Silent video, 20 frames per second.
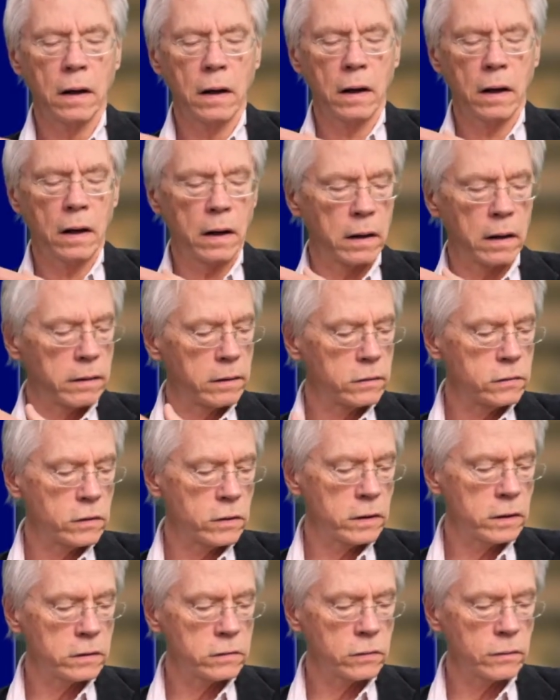the
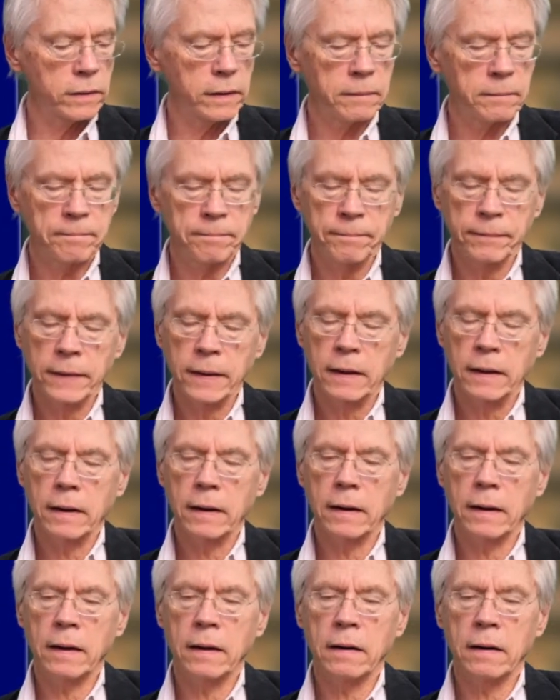judiciary,
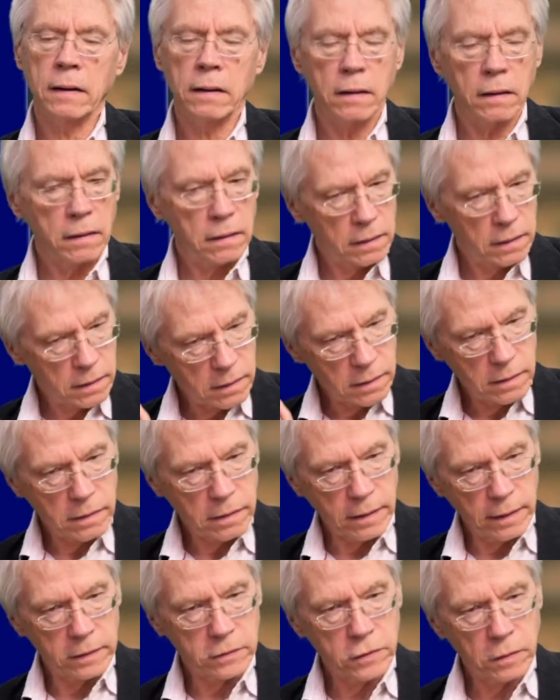and
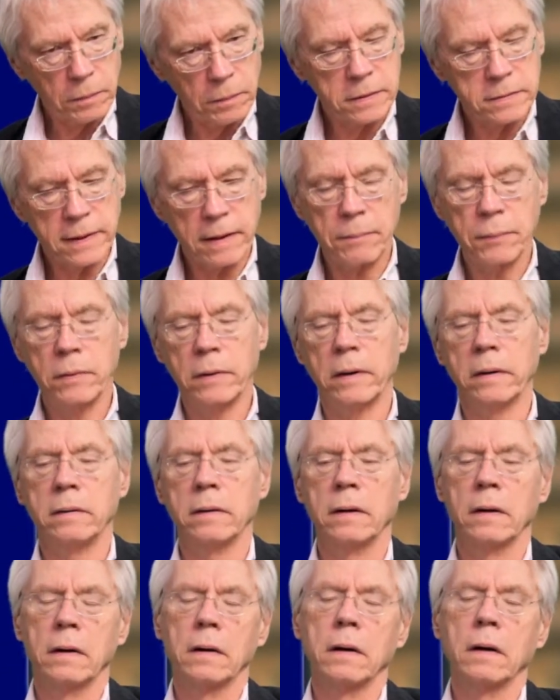they should be separate
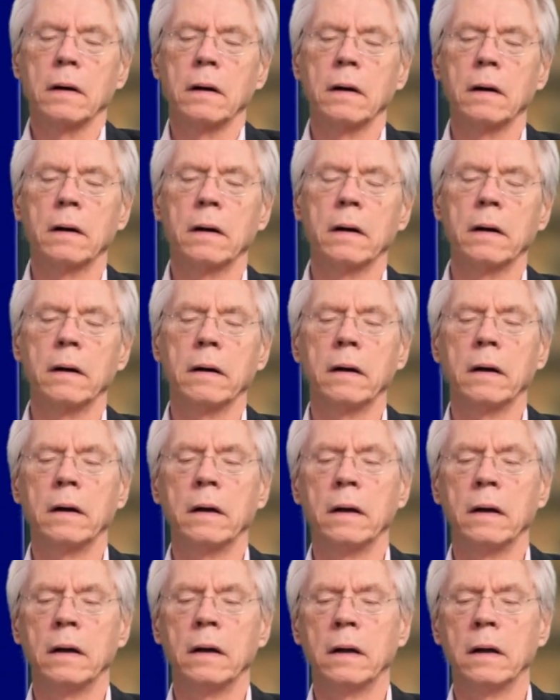
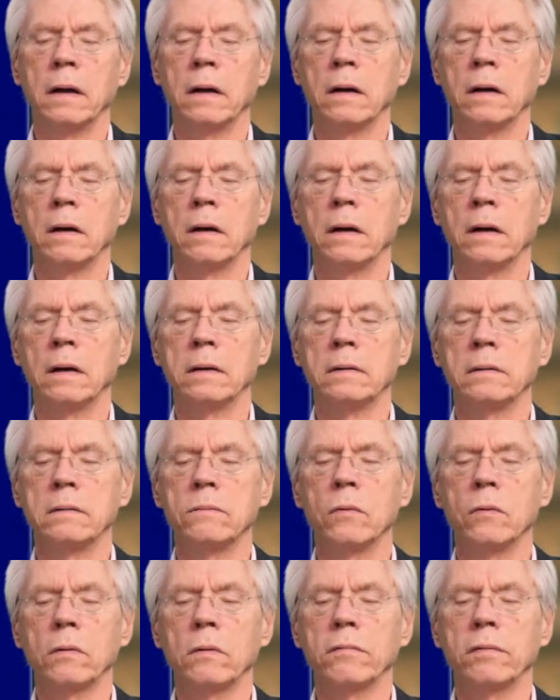in a
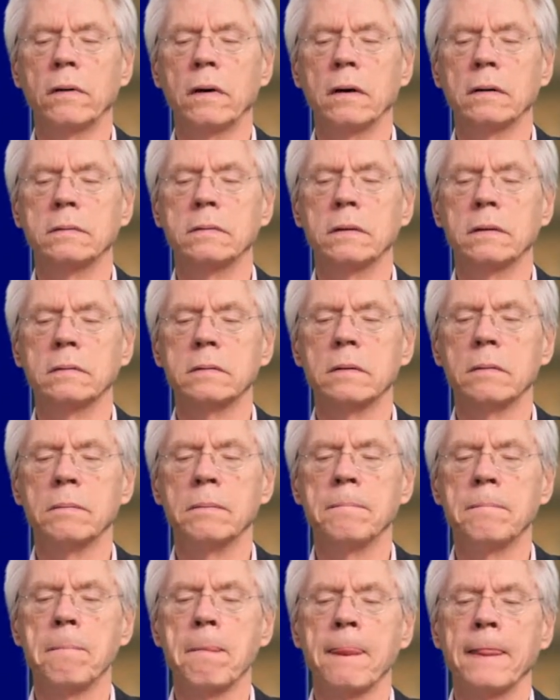rule of law system.
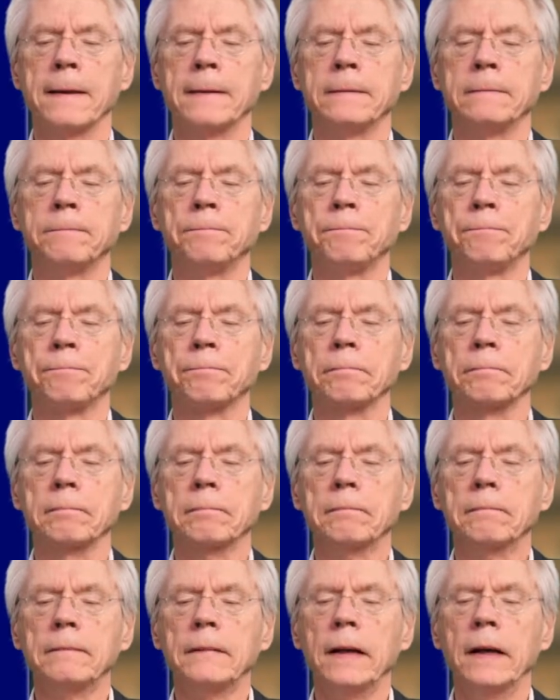
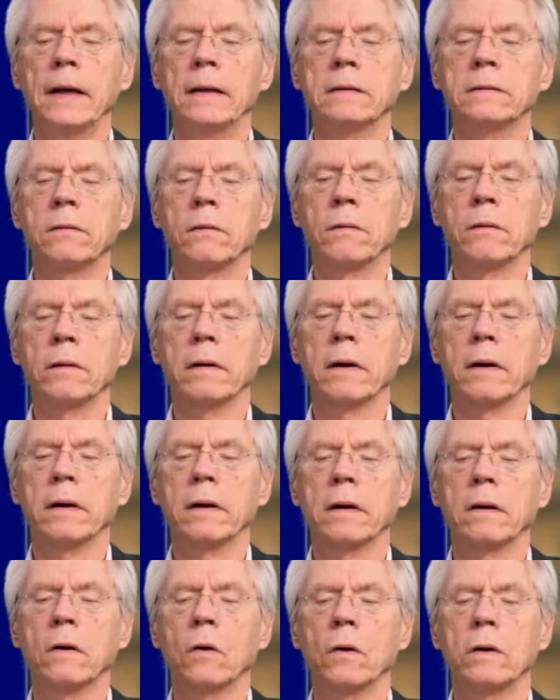And so the
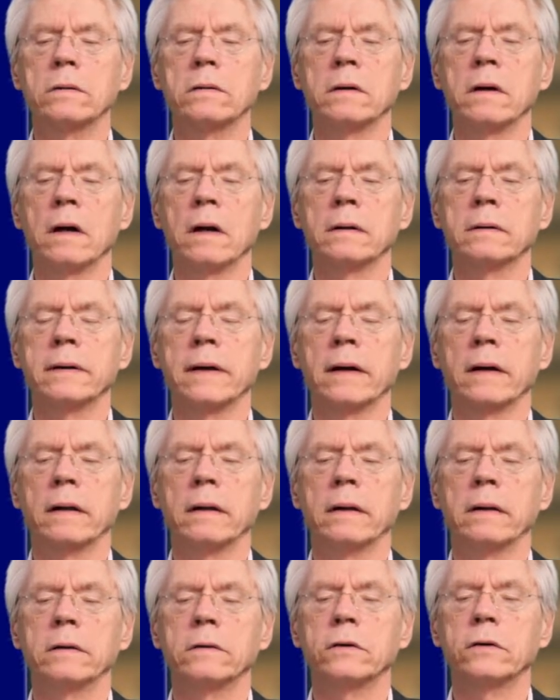courts are not
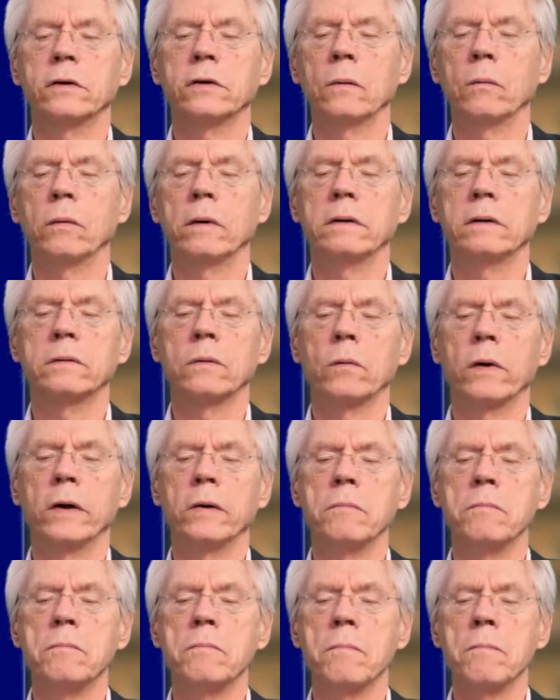exactly sure what is the right
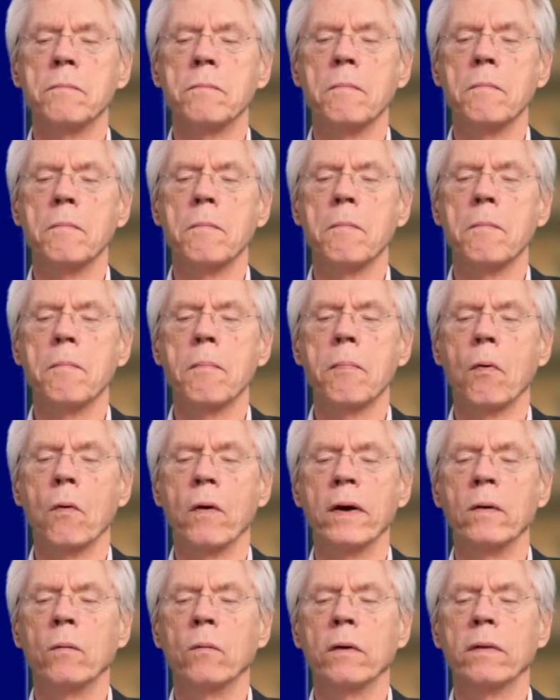
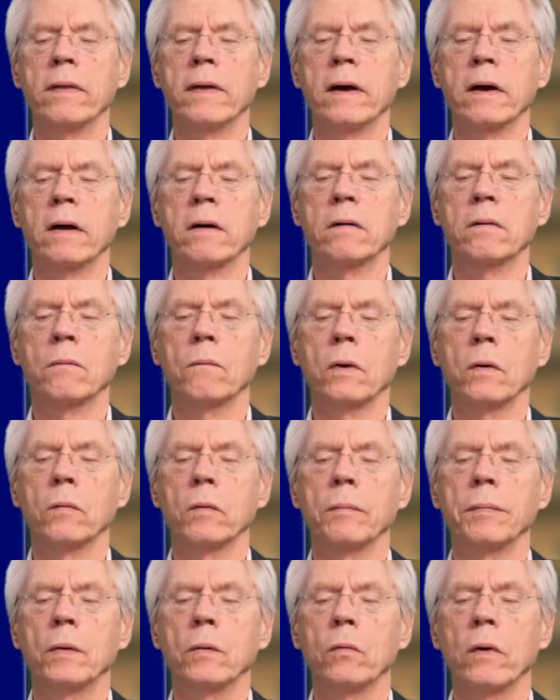point where it
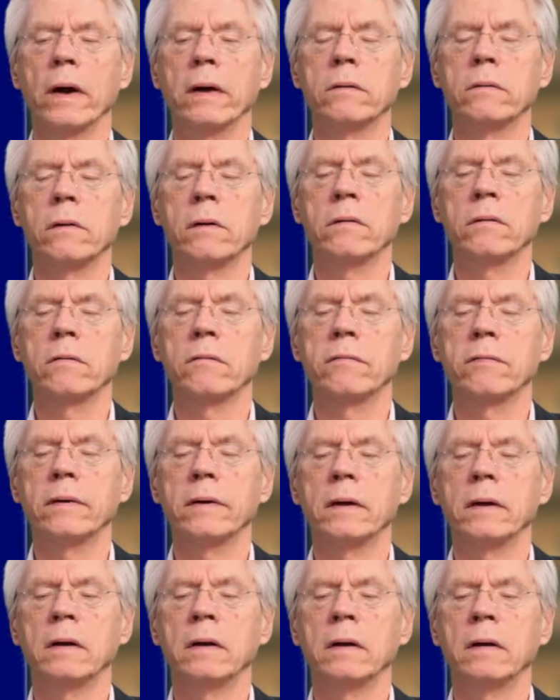would be right to
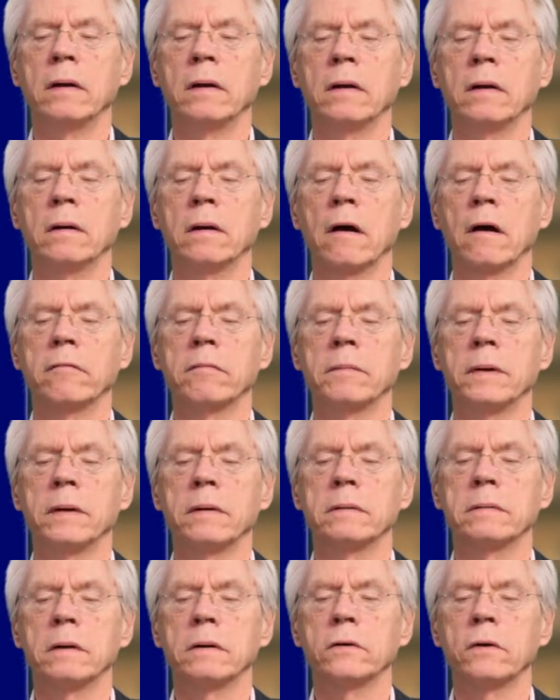intervene in government
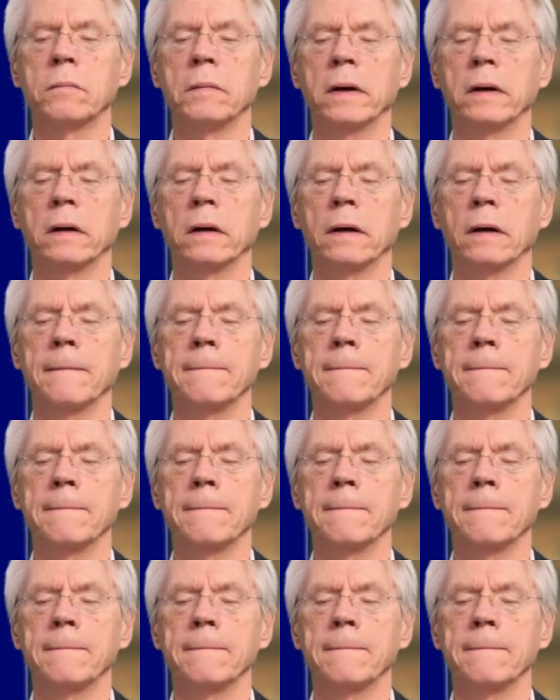decision-making.